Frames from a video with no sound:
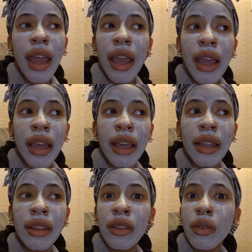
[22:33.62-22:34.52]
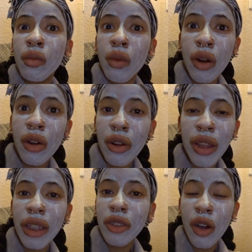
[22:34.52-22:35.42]
and the worker
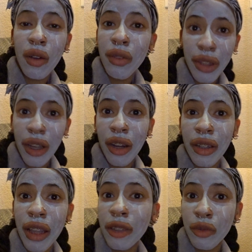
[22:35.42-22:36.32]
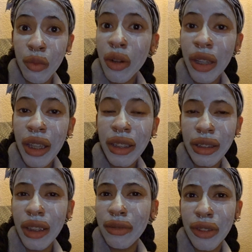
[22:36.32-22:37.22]
that's over there that's working in
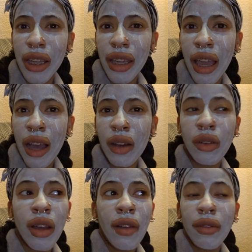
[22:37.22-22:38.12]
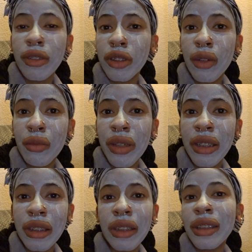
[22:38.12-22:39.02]
self checkout for some
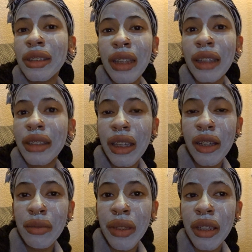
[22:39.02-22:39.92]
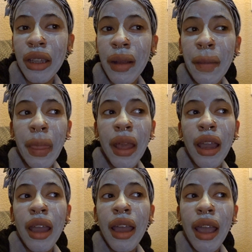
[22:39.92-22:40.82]
reason does not tell me,
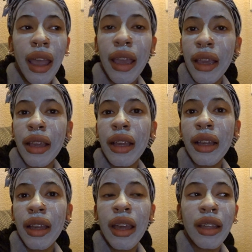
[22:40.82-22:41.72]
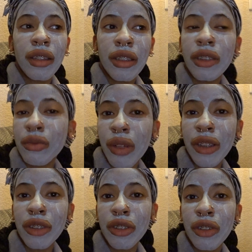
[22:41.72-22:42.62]
hey, this
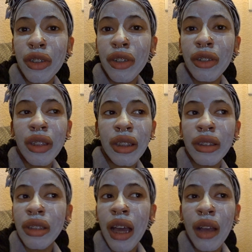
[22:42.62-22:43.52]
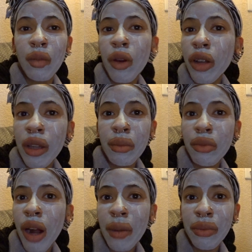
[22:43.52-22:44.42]
register is not working
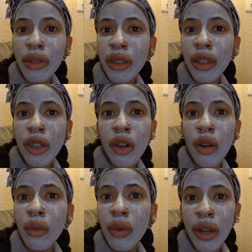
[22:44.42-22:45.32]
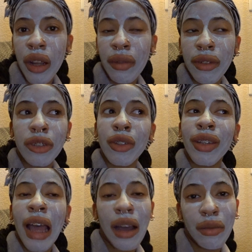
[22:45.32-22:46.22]
properly or whatever, so
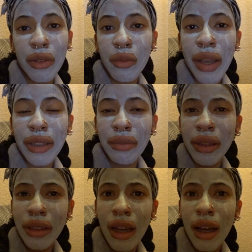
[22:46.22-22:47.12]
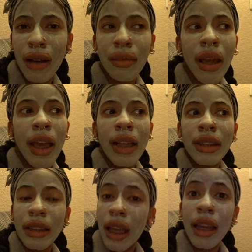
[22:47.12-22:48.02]
that I wouldn't waste my time
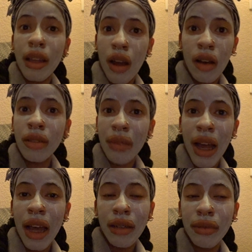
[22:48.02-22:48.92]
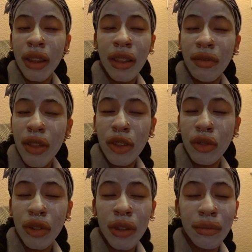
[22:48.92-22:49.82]
scanning all of my items
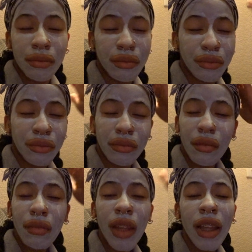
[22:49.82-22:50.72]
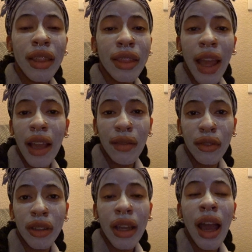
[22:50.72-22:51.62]
individually.
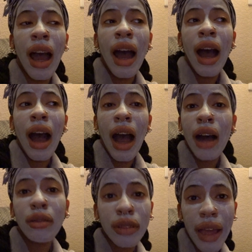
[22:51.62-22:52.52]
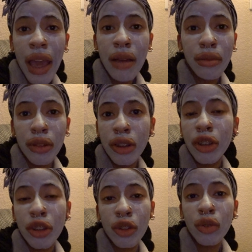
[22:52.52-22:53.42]
Thankfully, I was able to
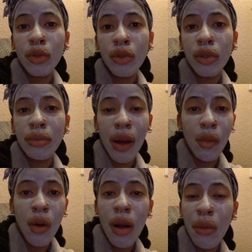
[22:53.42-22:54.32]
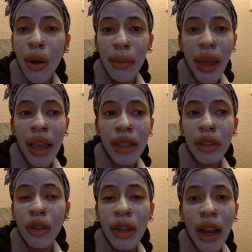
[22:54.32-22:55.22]
just use my Walmart pay
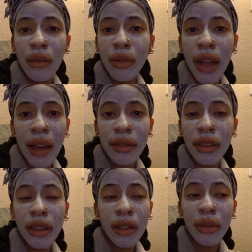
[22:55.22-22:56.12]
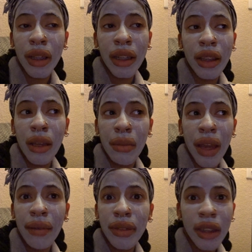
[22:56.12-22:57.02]
so that I wouldn't have to deal with anything. But
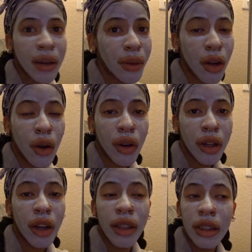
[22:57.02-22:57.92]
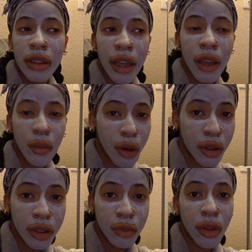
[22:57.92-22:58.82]
every time I go in there, the same
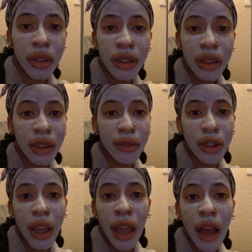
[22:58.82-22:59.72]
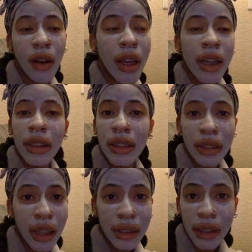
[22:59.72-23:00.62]
worker is working at self checkout,
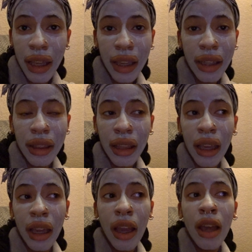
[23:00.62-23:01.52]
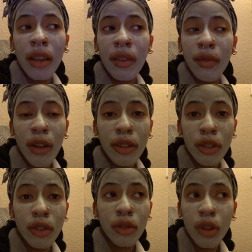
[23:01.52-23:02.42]
does not say anything. The
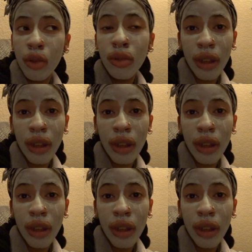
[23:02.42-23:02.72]
first two